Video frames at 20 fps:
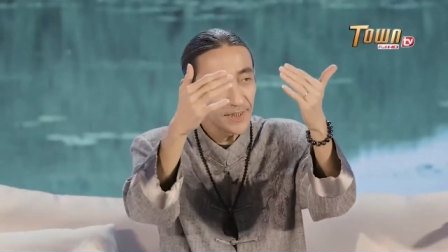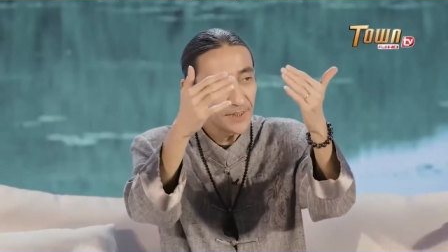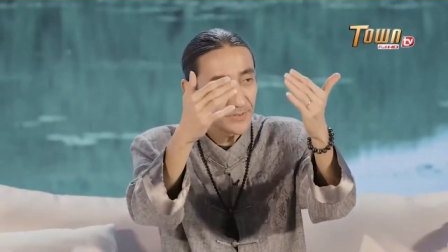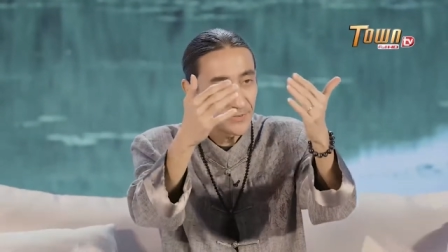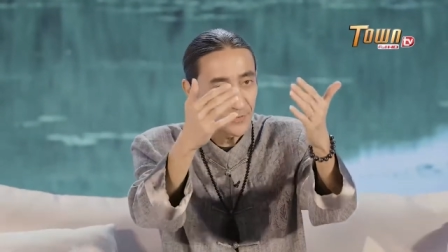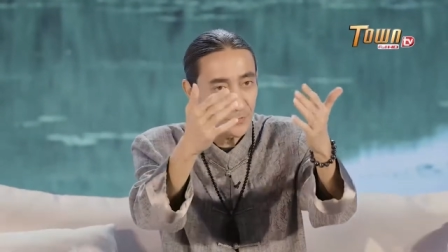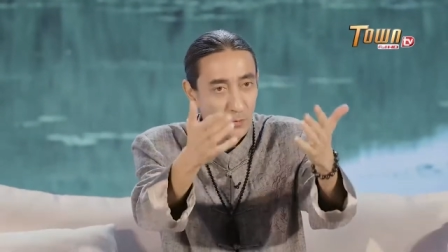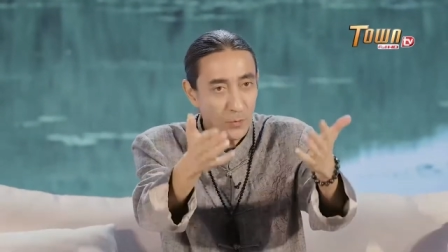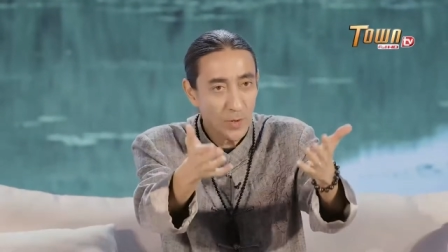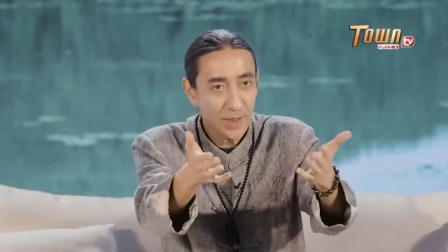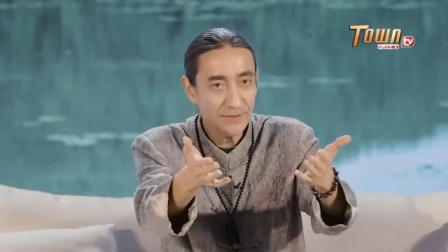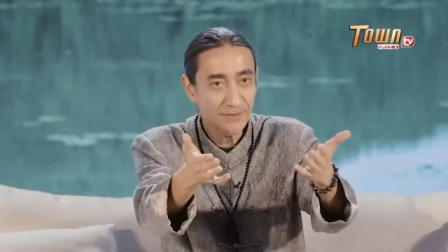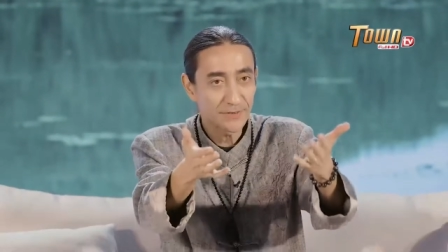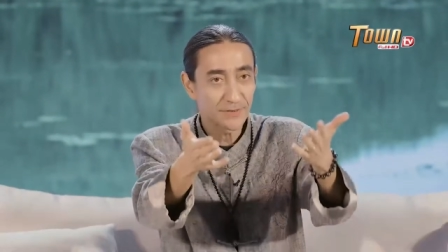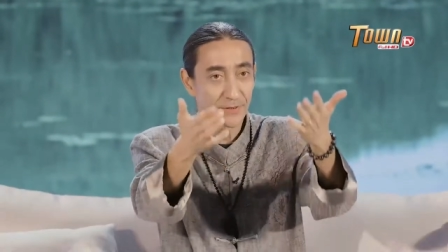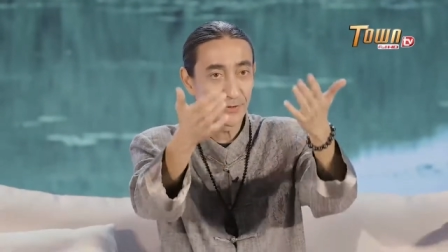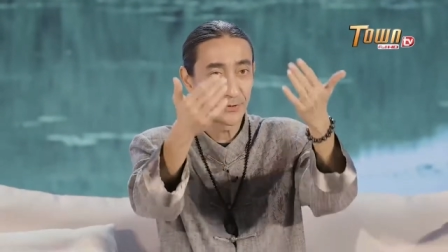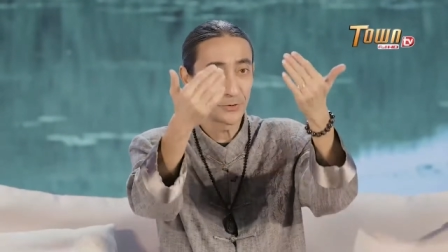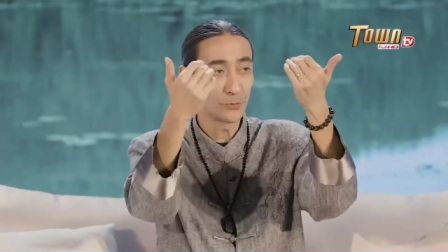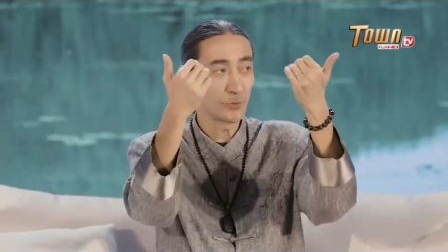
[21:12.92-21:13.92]
is what
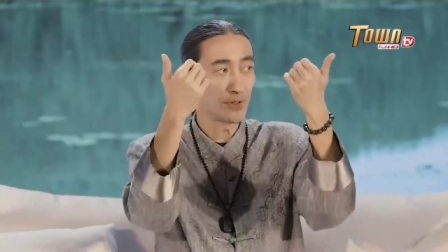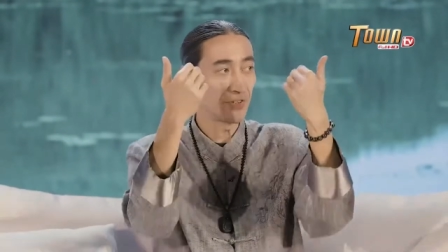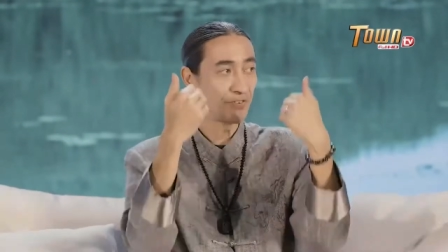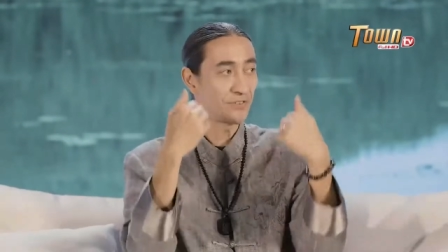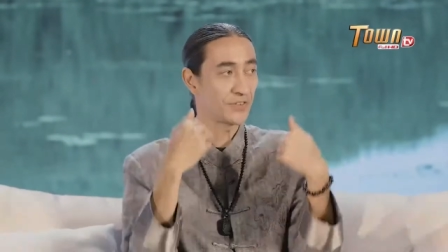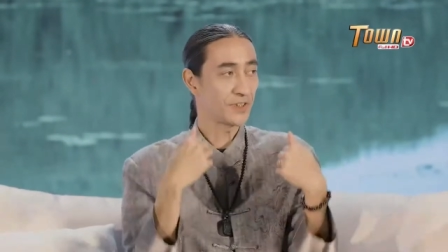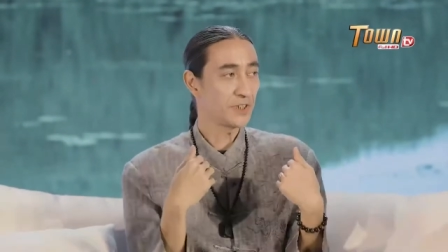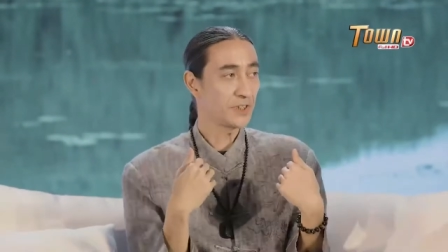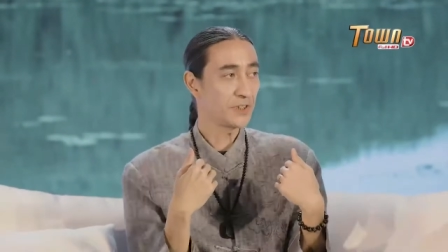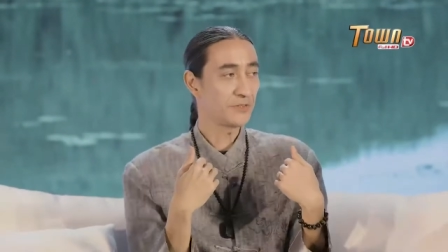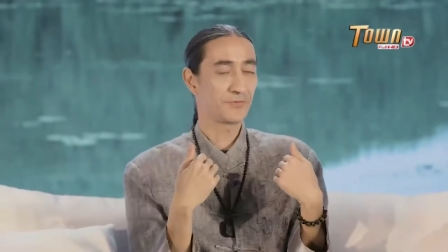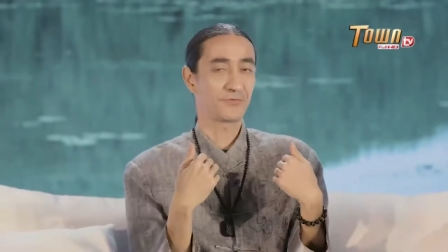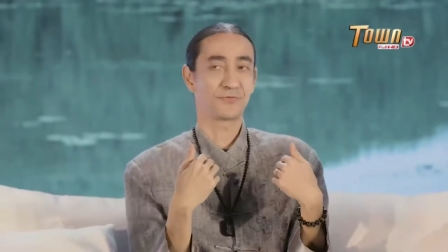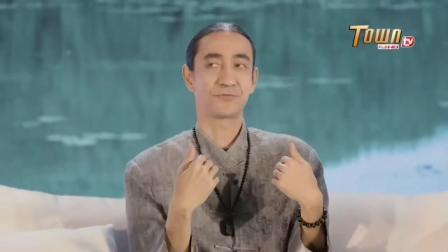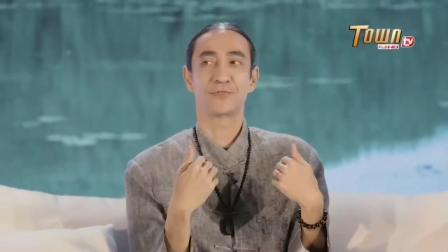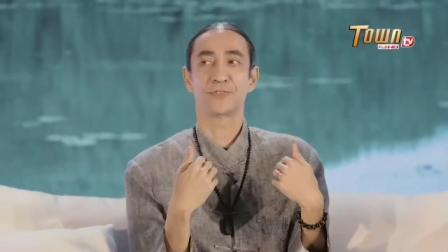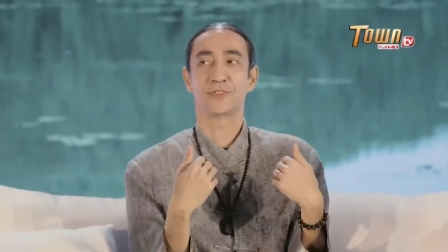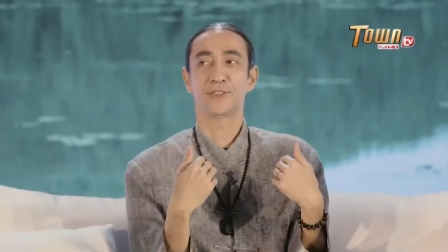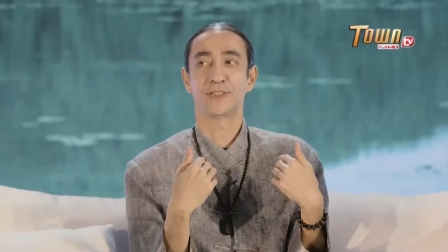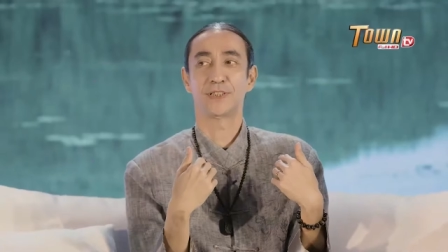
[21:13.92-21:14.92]
you receive
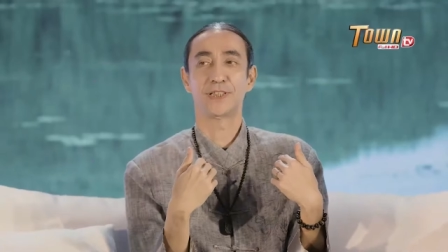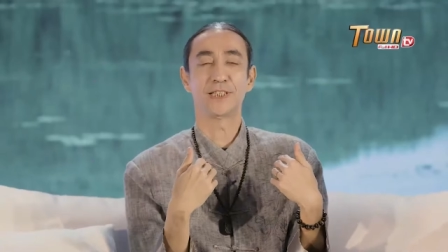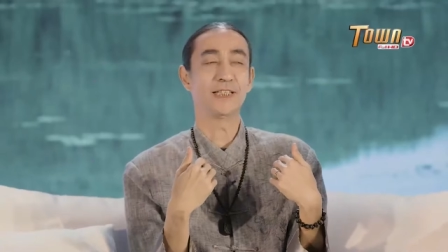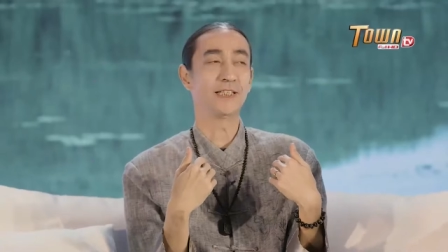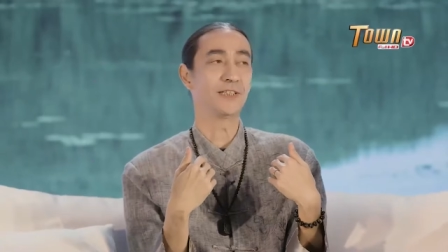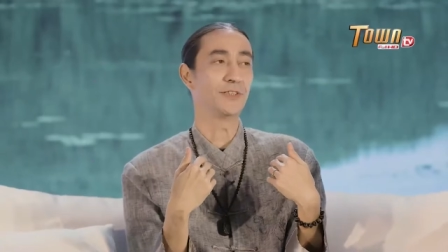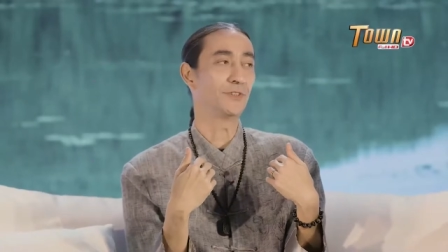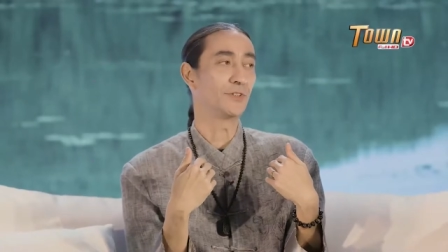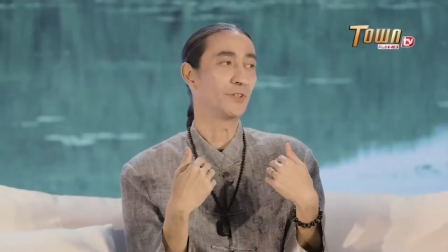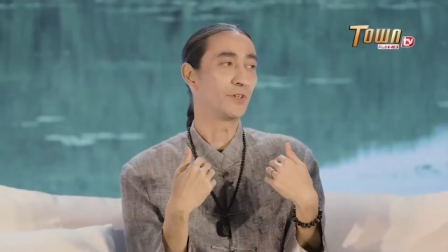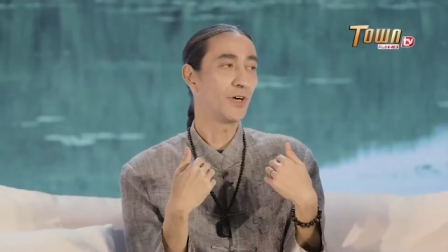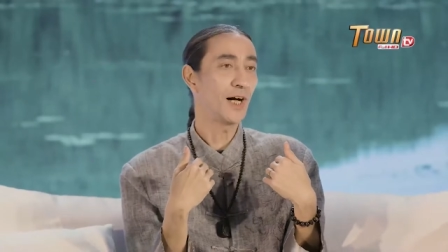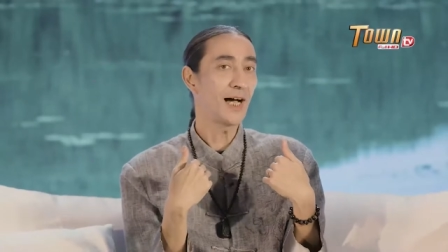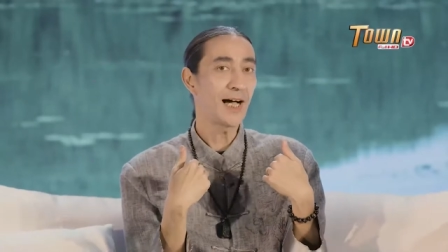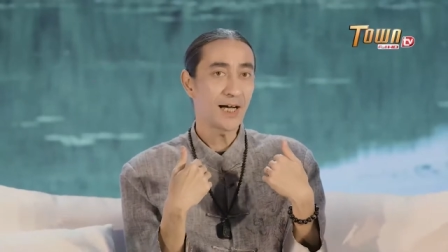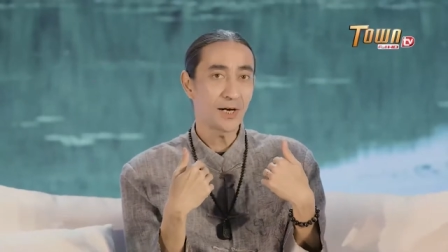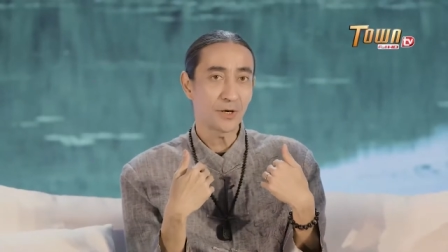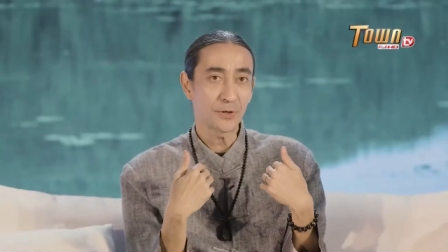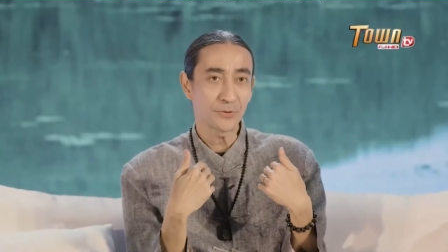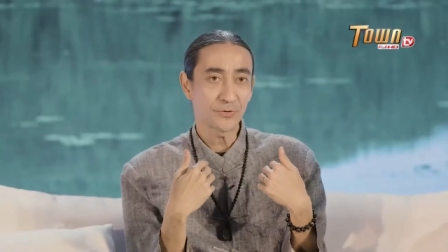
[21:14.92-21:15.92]
in your
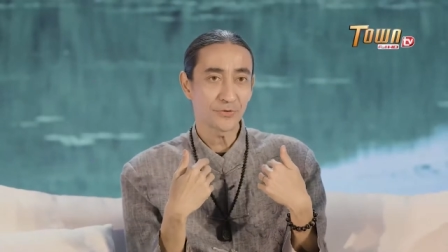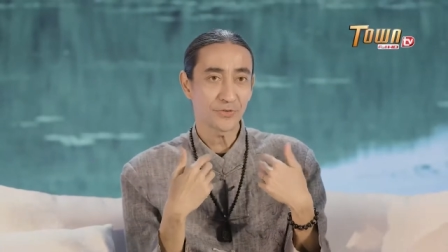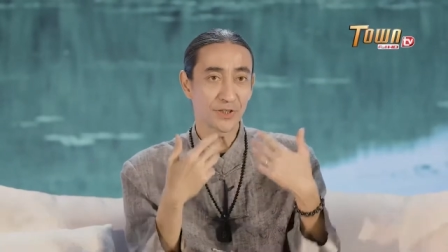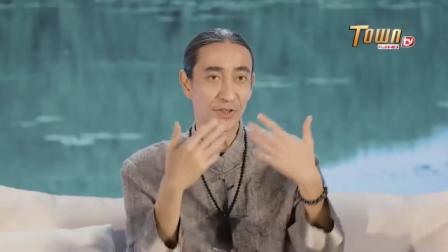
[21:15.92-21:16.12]
house